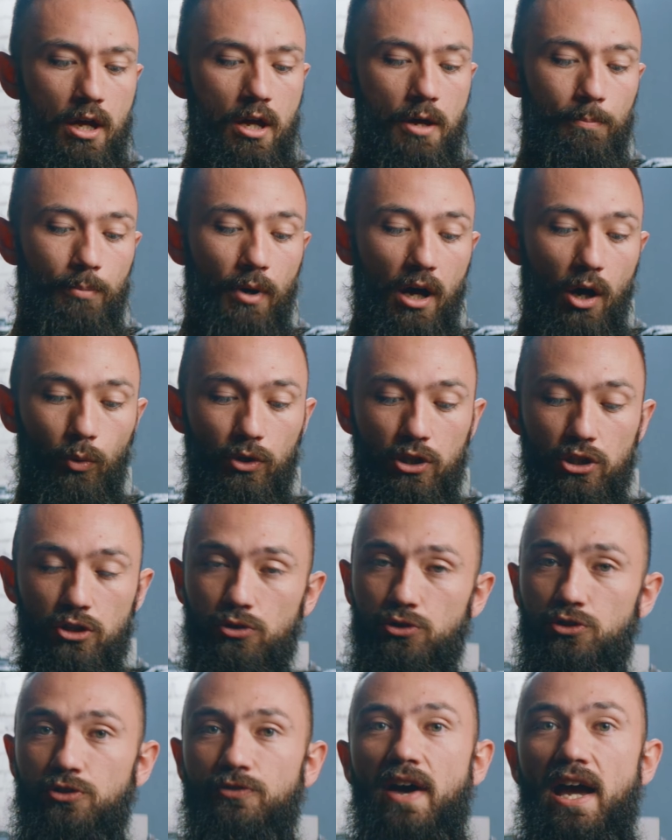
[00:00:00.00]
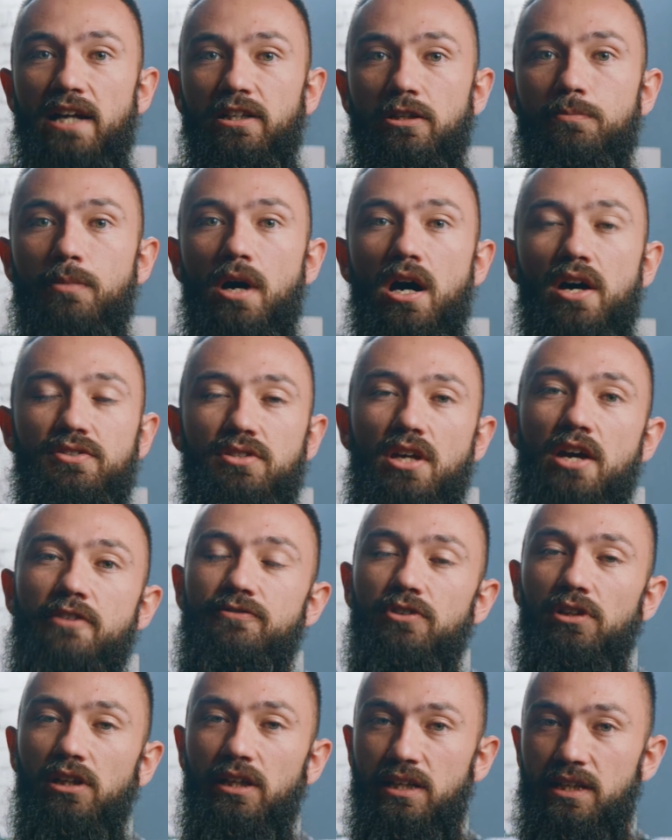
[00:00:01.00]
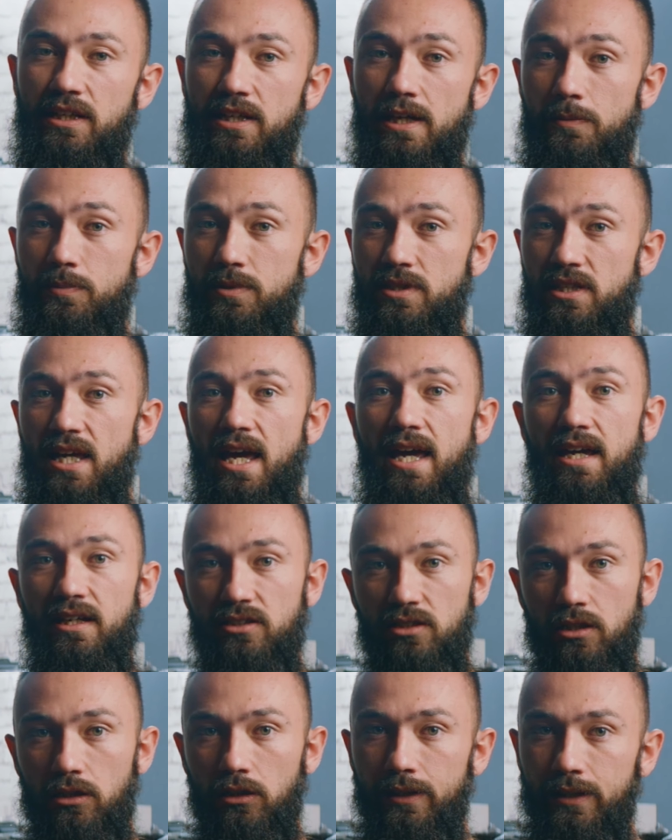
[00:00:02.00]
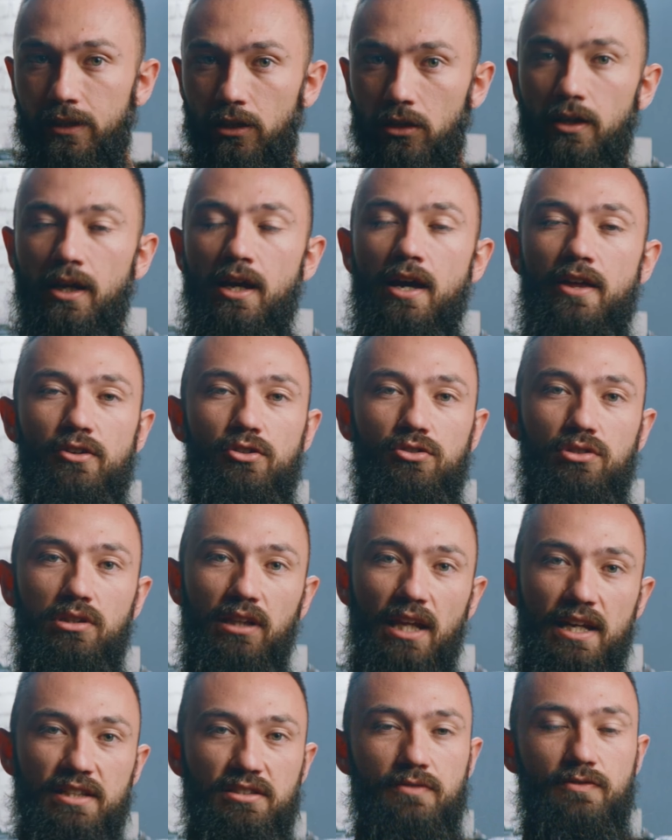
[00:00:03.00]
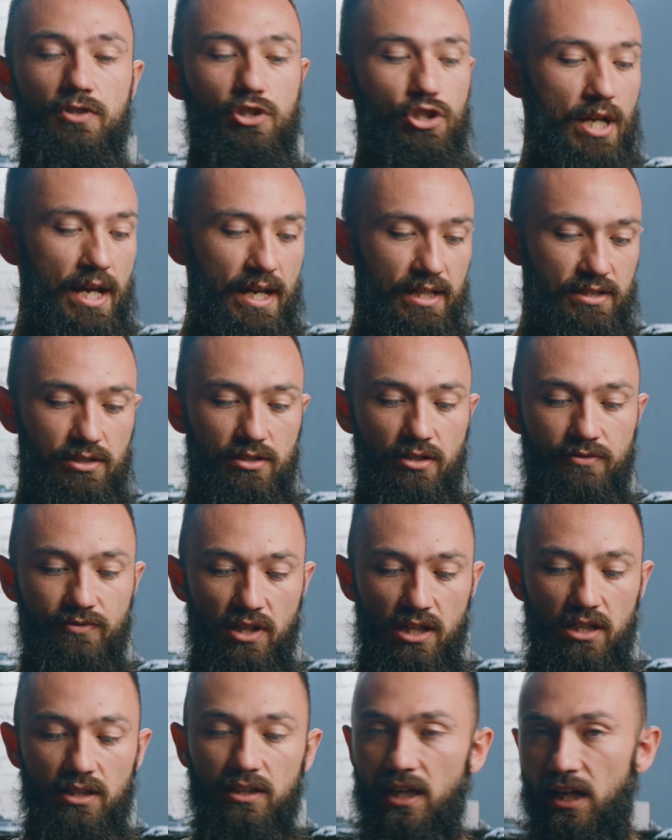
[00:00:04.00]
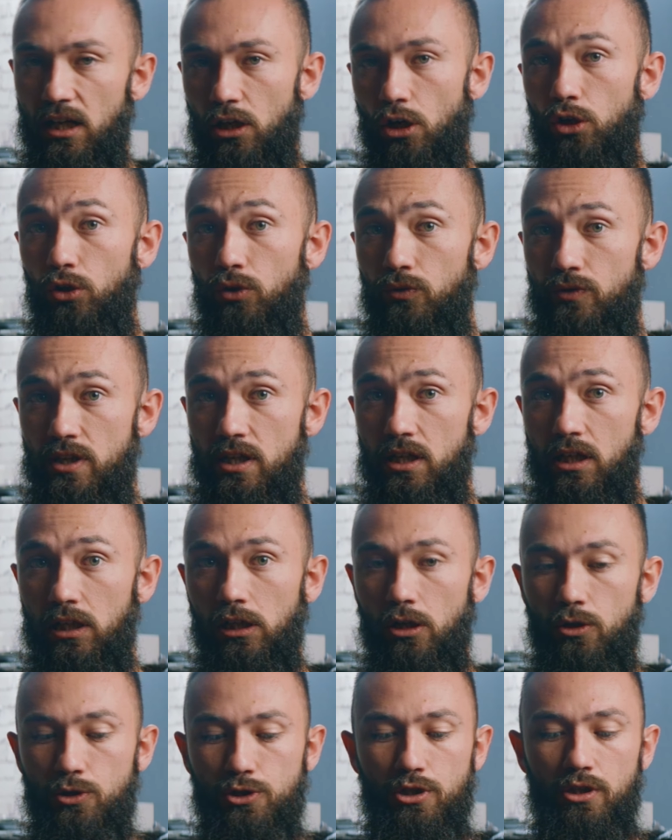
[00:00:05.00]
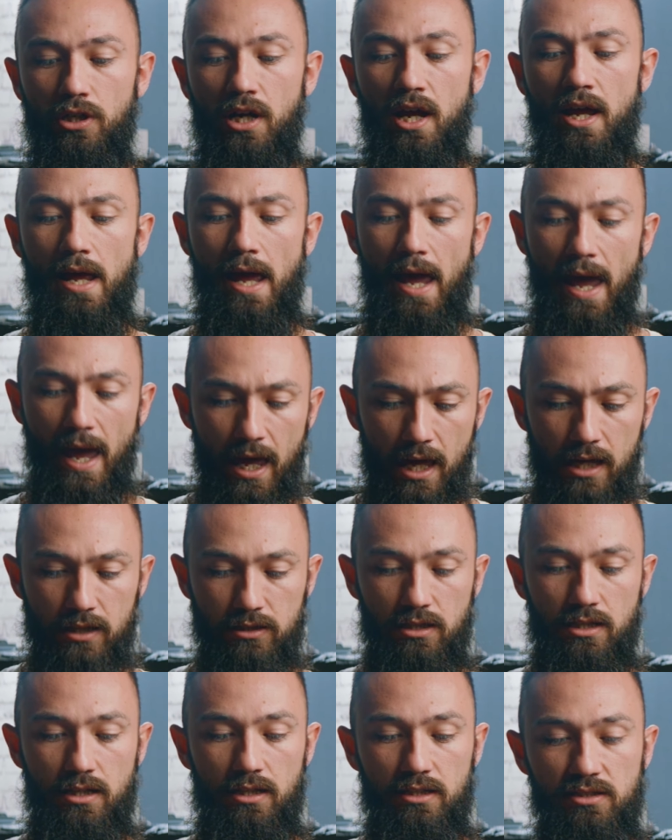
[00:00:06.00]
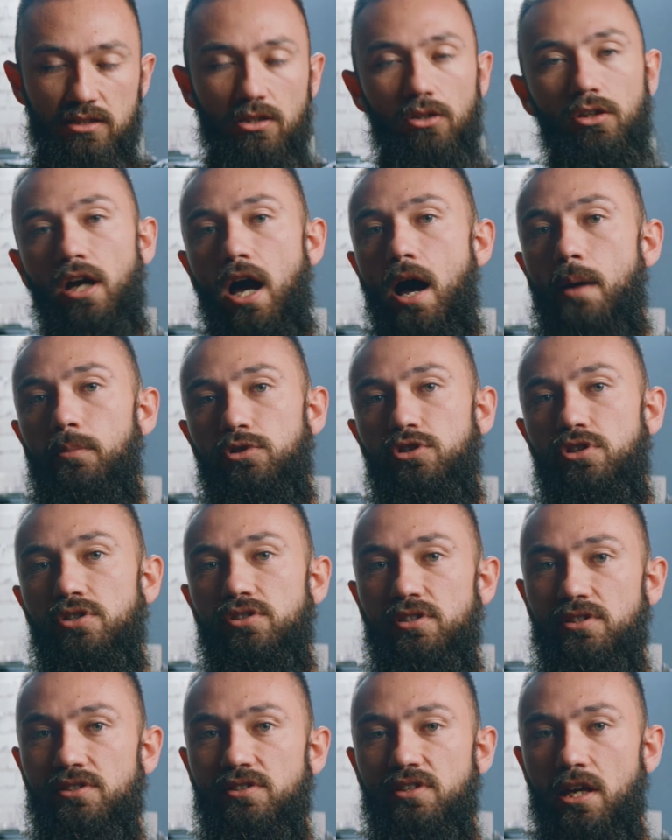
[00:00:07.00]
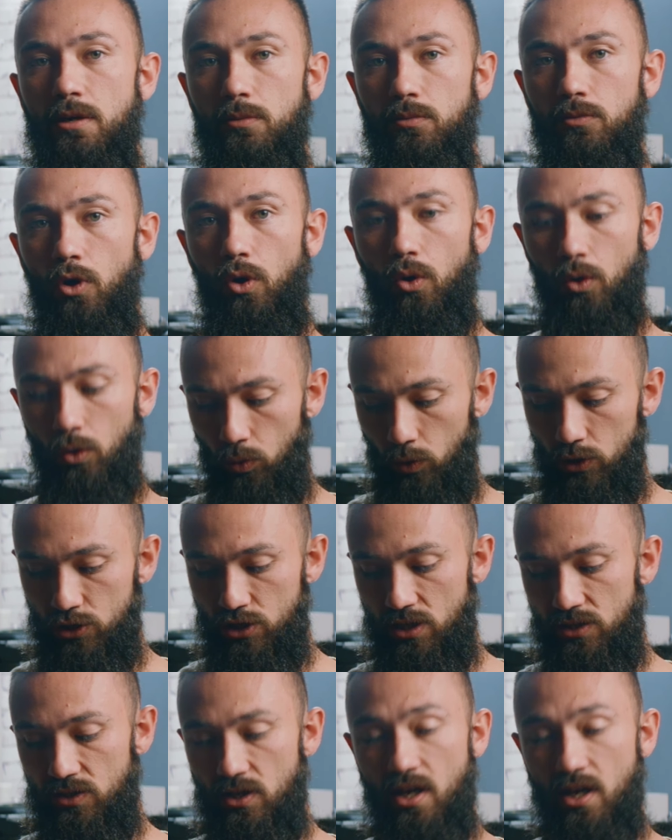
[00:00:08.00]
But when you use sphagnum moss, I feel like it keeps the eggs cleaner. There's less of a chance of it getting all over the enclosure, and it still accomplishes the same goal, which is